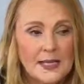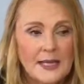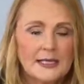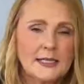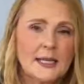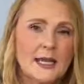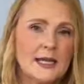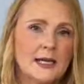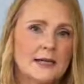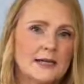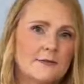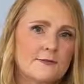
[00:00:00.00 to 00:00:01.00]
And the cake
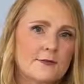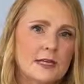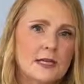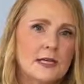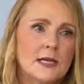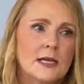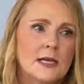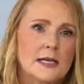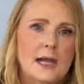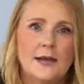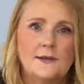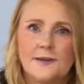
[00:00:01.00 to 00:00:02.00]
cutting fee
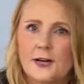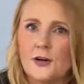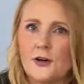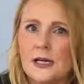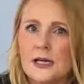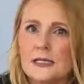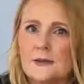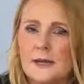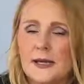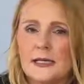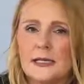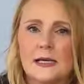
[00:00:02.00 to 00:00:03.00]
can vary
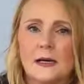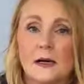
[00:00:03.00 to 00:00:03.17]
depending